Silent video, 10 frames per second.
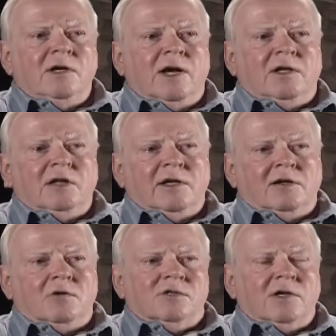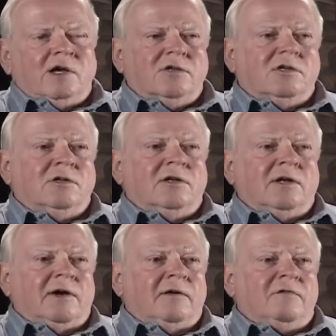at the intersection
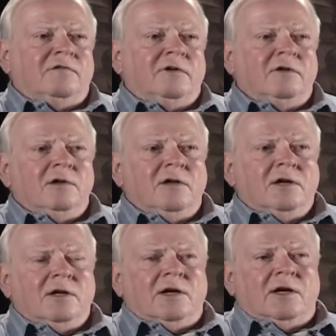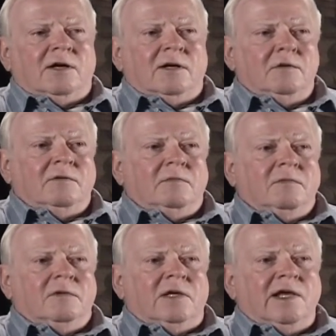of uh,
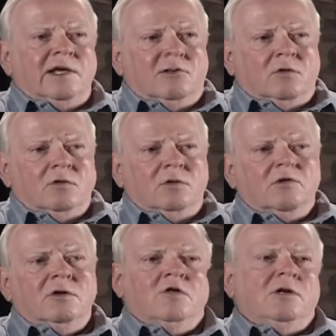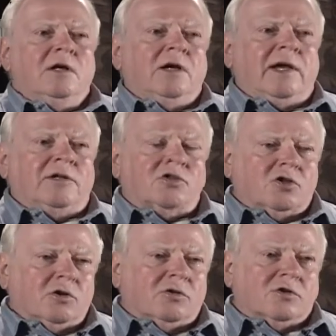Neal and
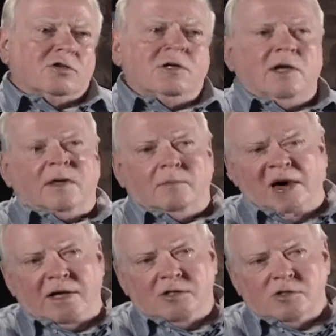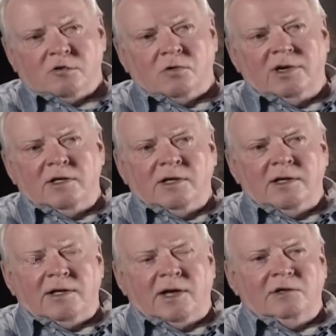Church and Main Street,
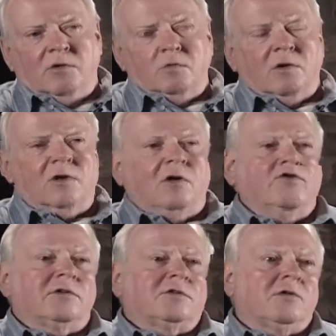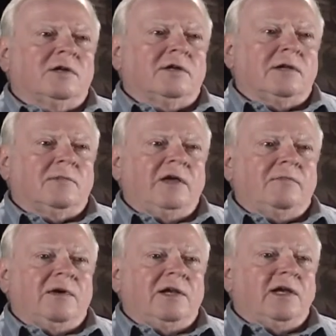and I don't recall the street, it may
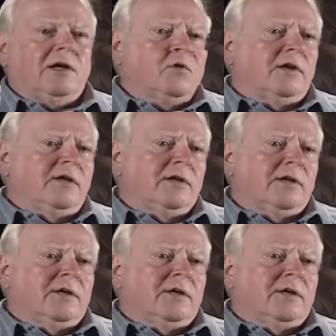have been Hickory,